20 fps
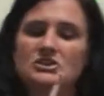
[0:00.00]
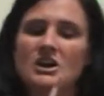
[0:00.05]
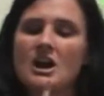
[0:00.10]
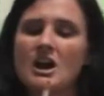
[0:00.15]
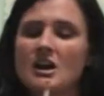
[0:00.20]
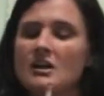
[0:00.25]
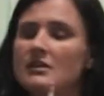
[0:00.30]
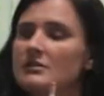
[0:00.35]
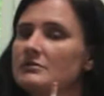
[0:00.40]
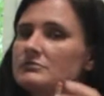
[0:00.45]

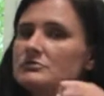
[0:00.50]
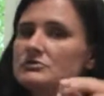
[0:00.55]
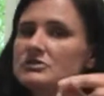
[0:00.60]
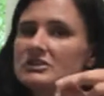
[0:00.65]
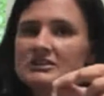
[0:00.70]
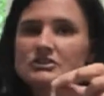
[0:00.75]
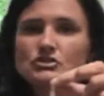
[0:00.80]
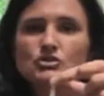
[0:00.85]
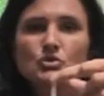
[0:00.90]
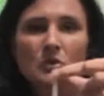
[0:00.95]
are
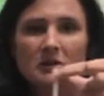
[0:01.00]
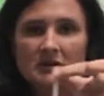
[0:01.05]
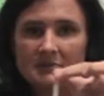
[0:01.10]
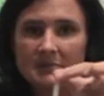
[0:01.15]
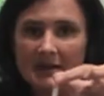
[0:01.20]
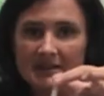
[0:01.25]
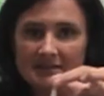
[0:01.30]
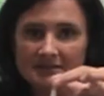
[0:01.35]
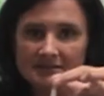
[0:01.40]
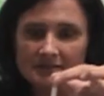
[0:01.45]
just shortened
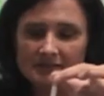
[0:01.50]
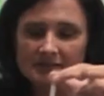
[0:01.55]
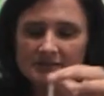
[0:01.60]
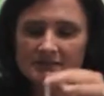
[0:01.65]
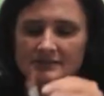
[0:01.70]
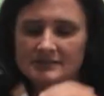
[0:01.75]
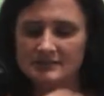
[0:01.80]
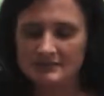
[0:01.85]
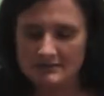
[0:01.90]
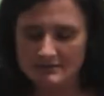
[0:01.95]
pencils.